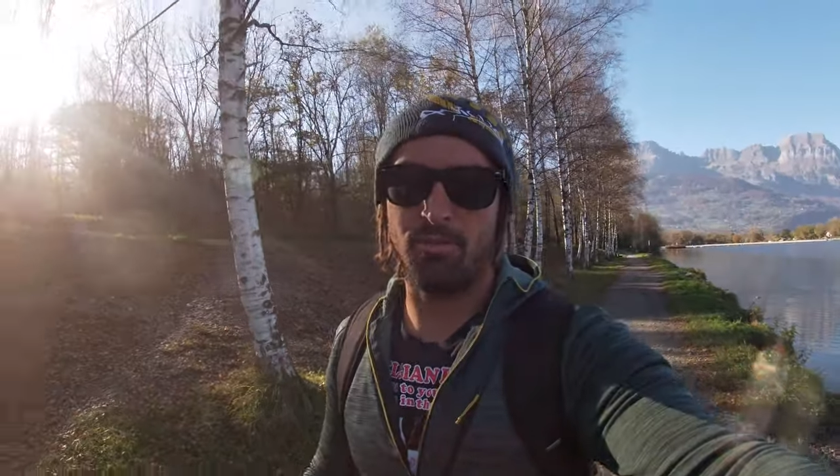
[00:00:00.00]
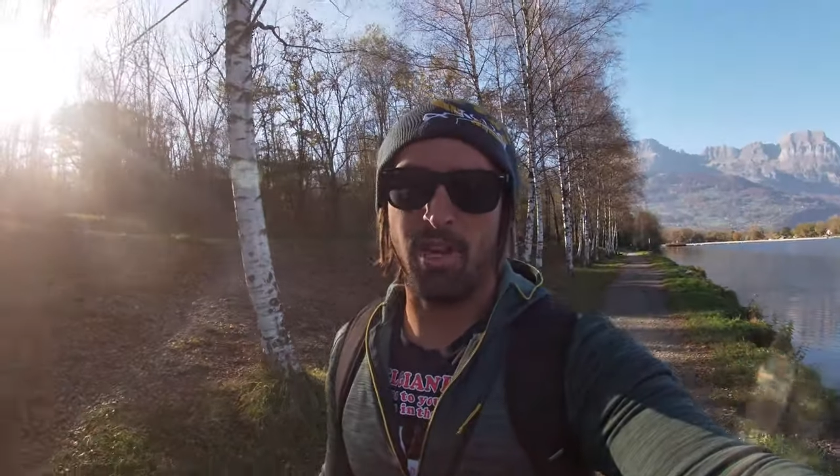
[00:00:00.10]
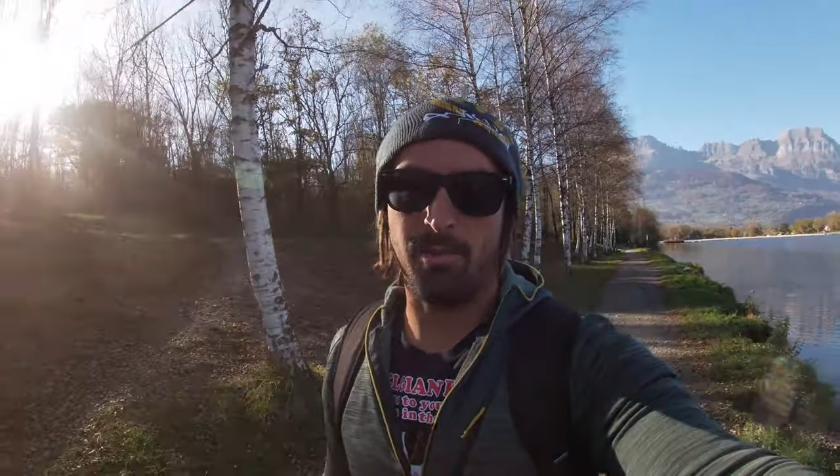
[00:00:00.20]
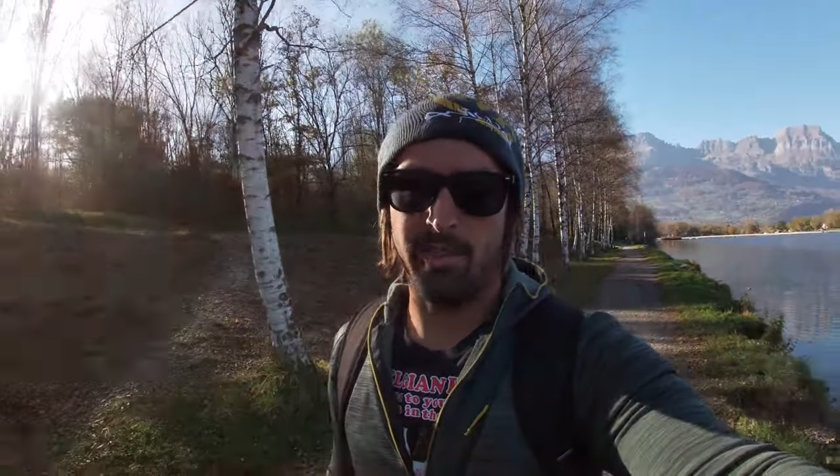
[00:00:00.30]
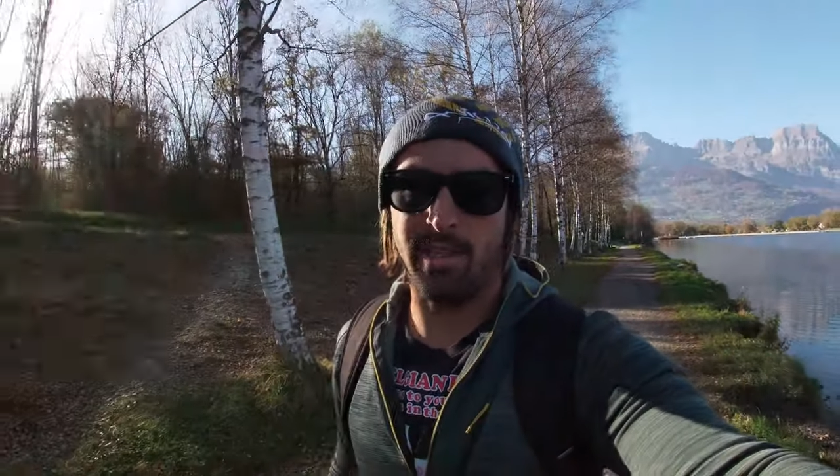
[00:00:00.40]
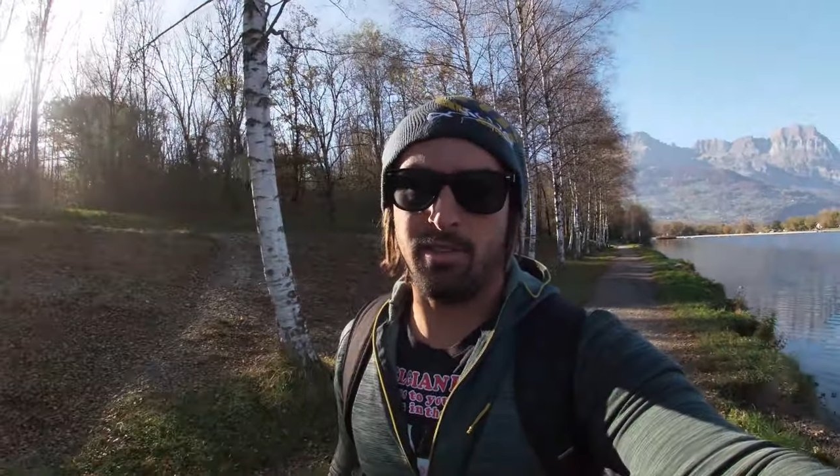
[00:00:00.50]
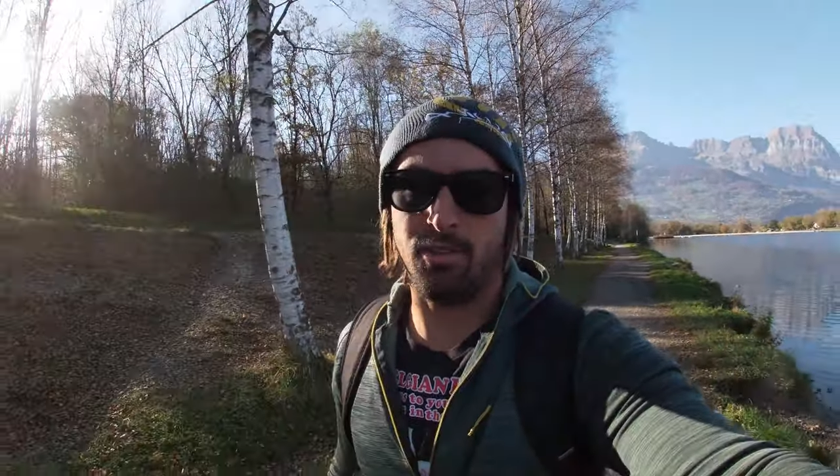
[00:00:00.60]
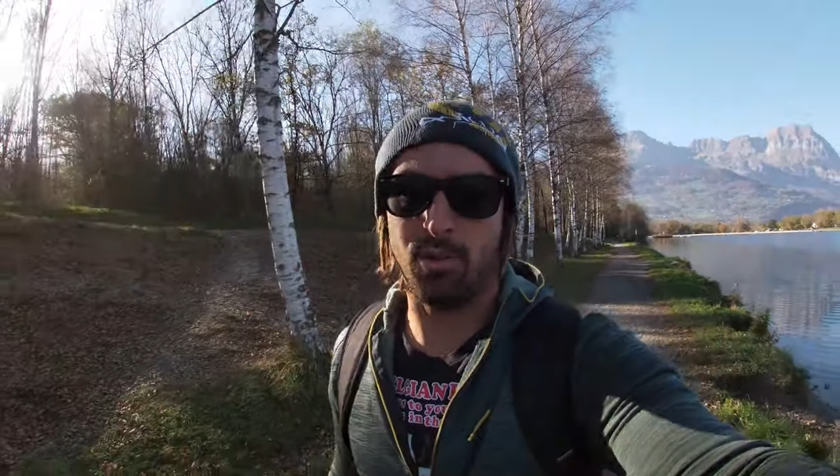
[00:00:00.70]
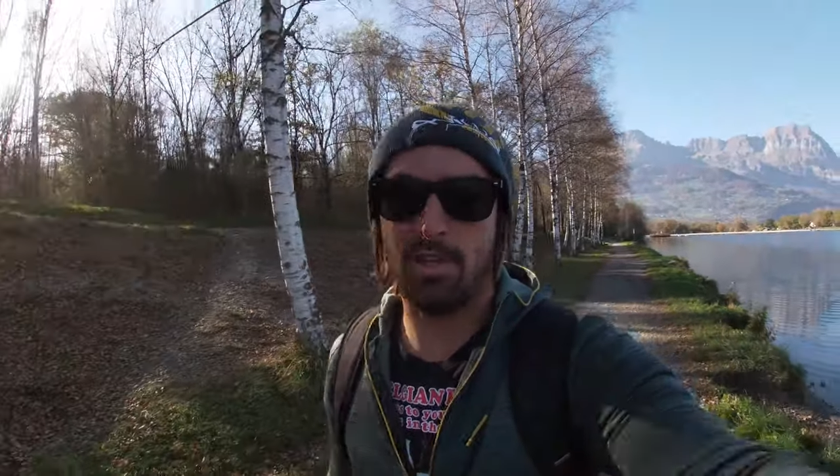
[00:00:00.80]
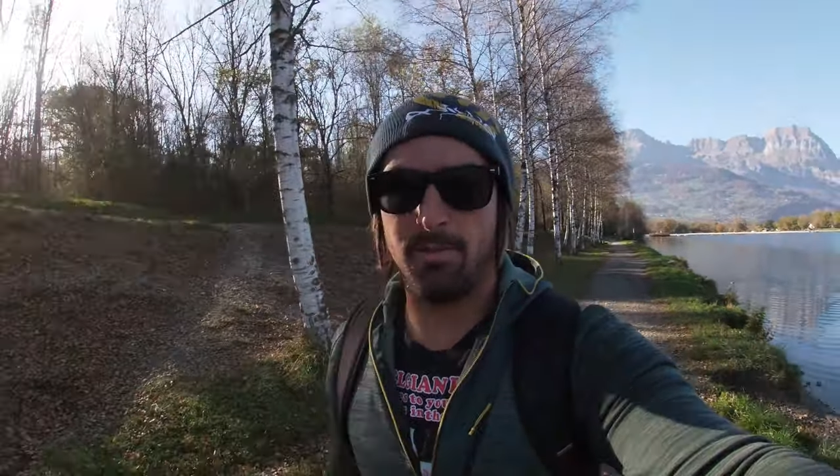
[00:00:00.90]
to reopen again on
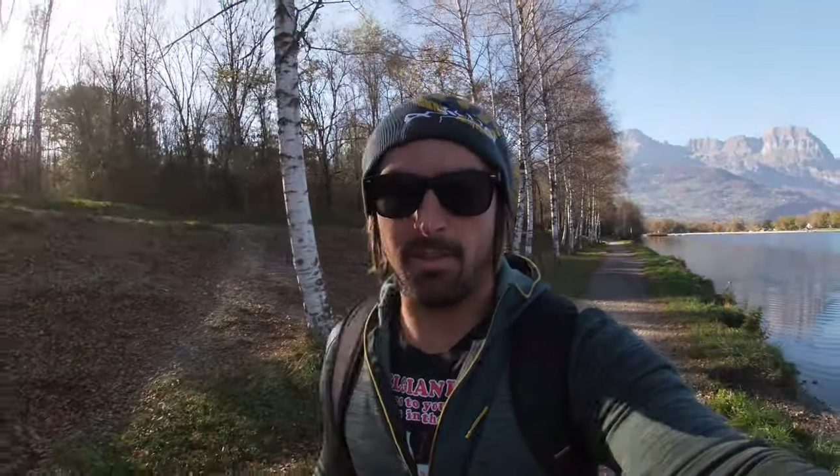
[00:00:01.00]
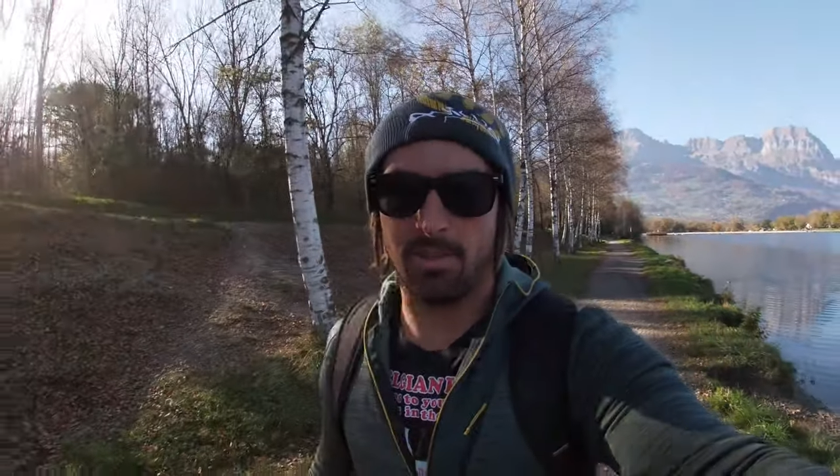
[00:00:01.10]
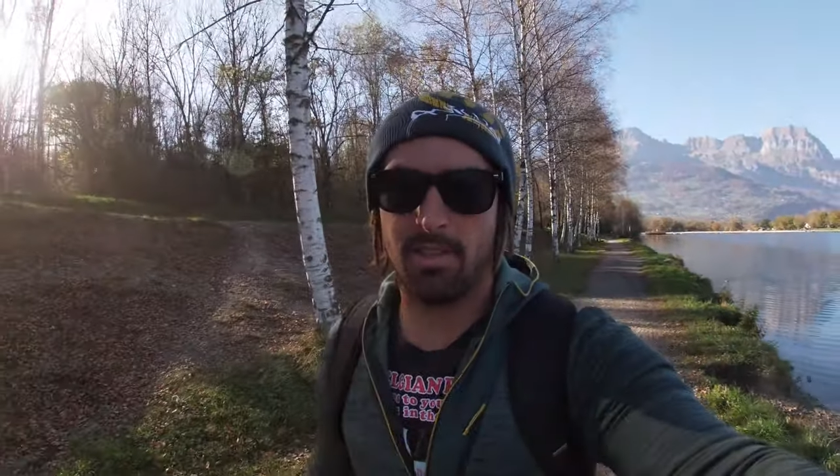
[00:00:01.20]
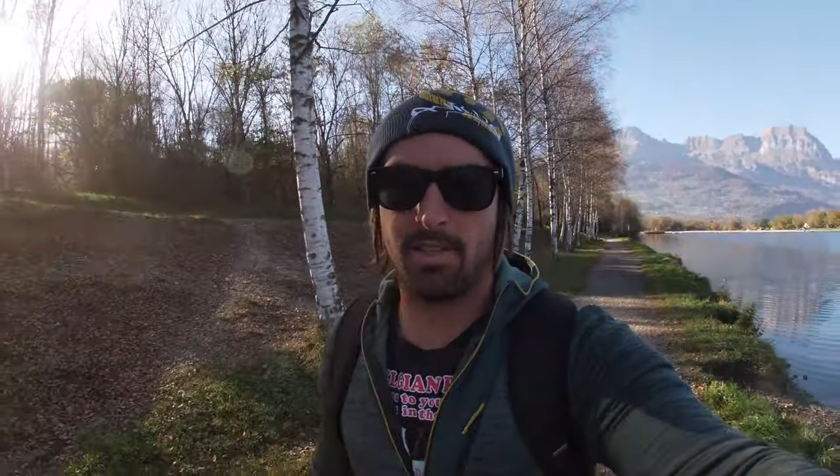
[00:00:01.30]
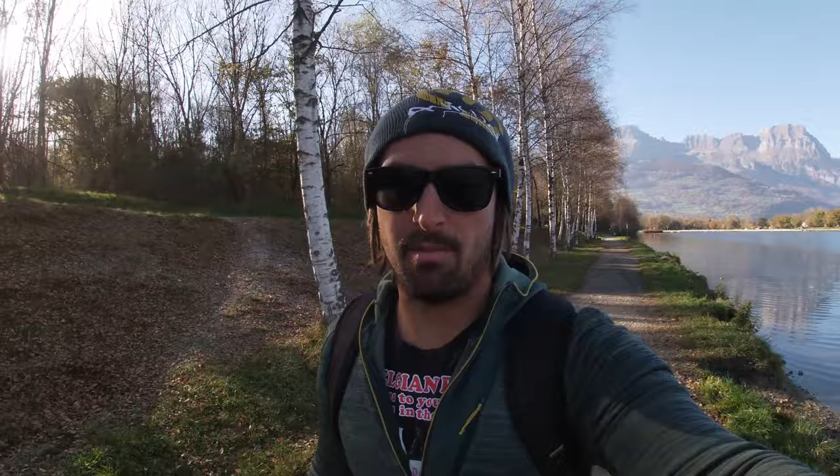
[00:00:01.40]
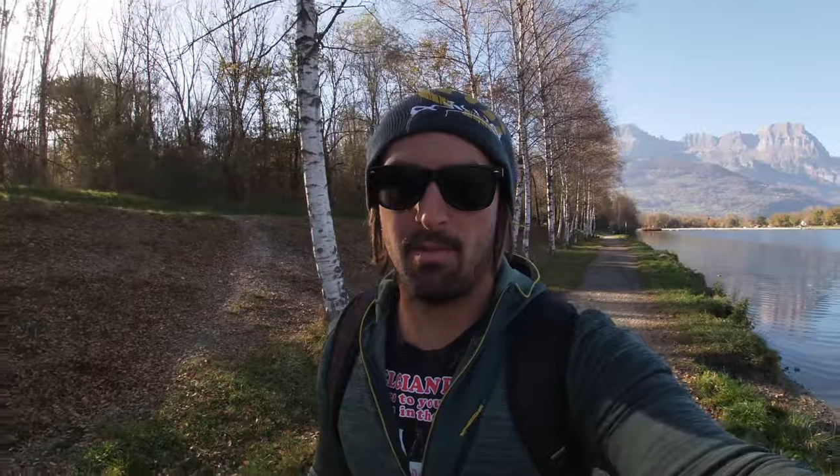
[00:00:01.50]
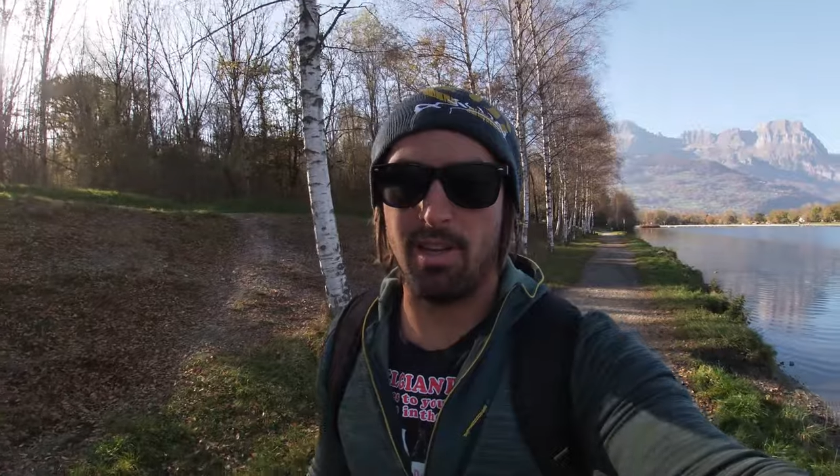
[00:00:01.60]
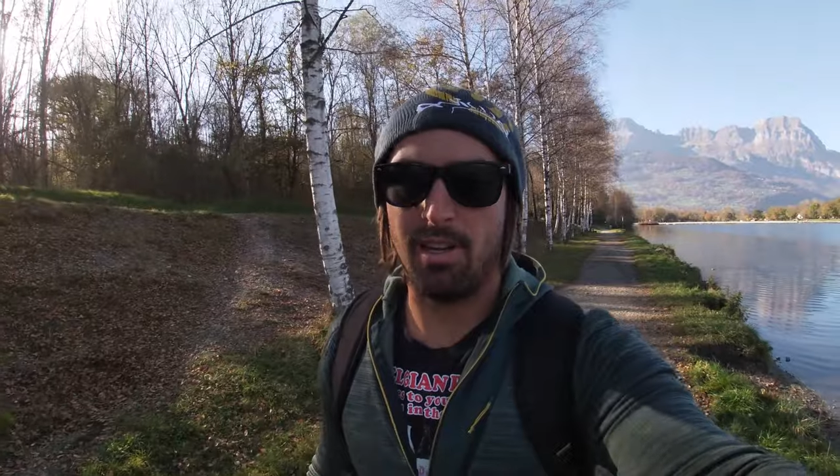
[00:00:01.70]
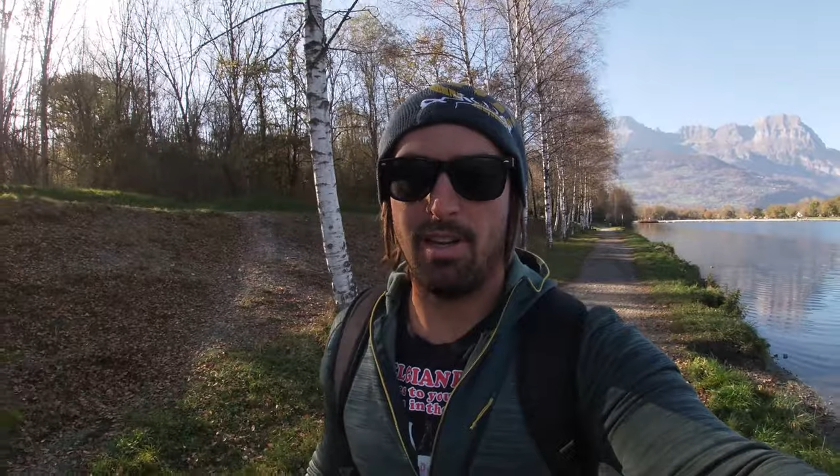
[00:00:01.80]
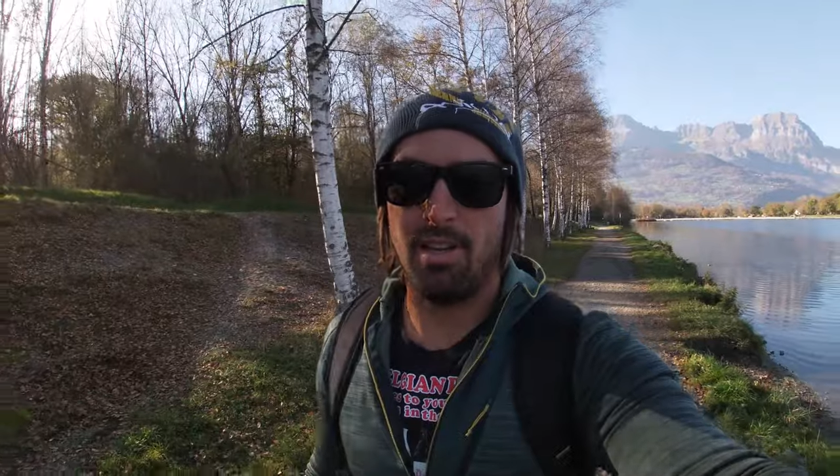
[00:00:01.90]
the 21st of December,